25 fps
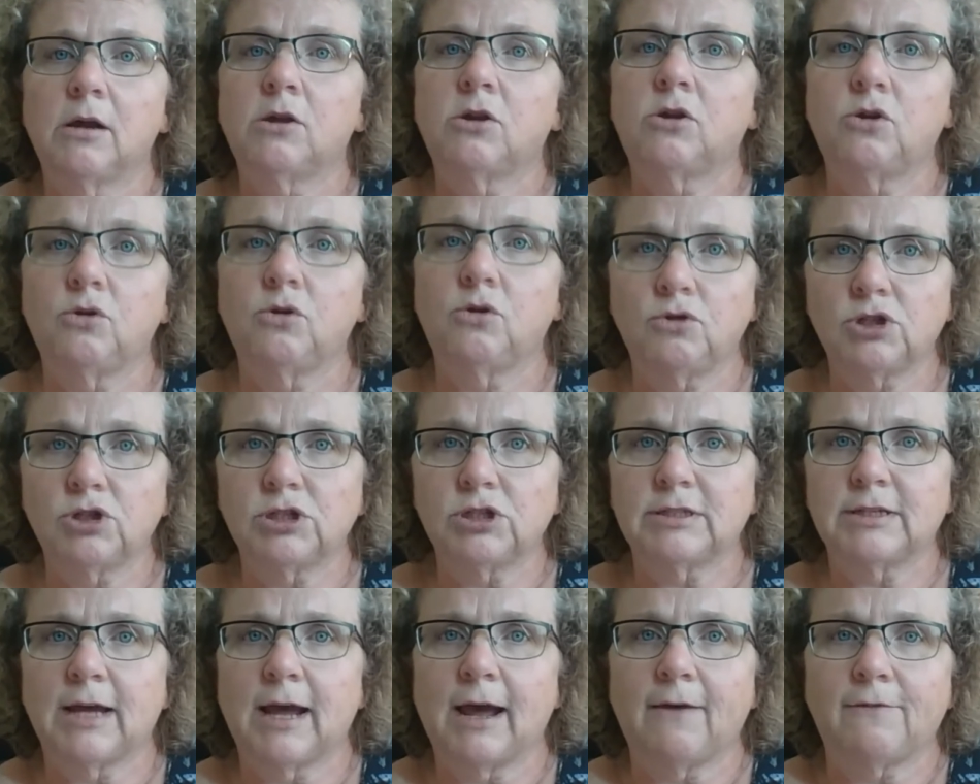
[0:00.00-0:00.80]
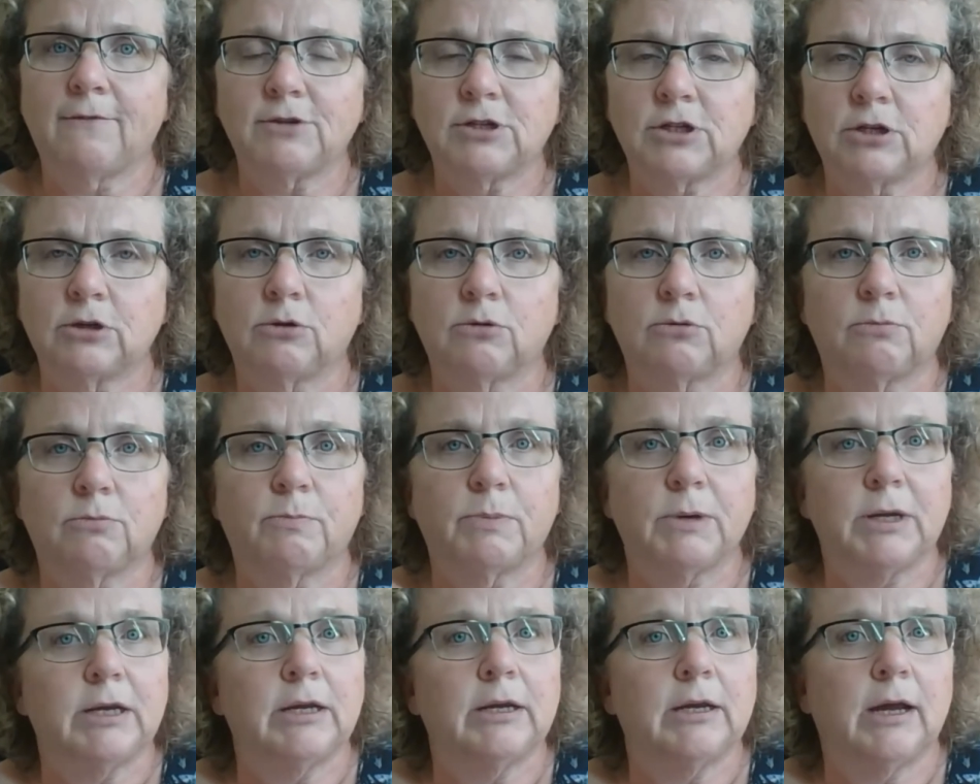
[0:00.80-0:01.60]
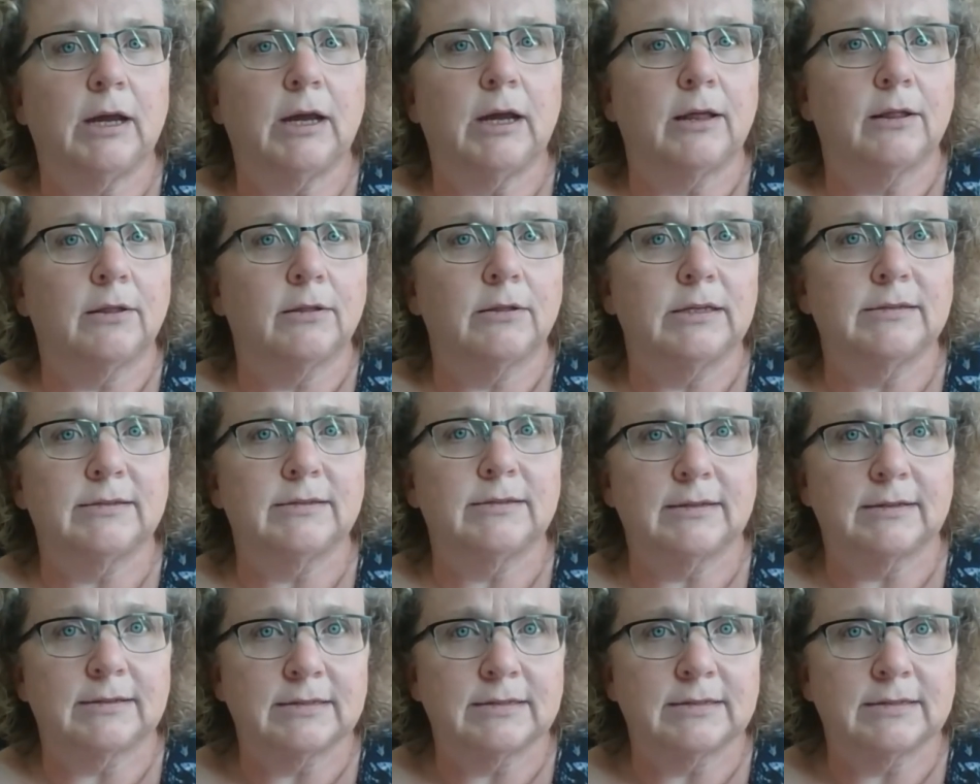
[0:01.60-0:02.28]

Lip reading: You just have to be at least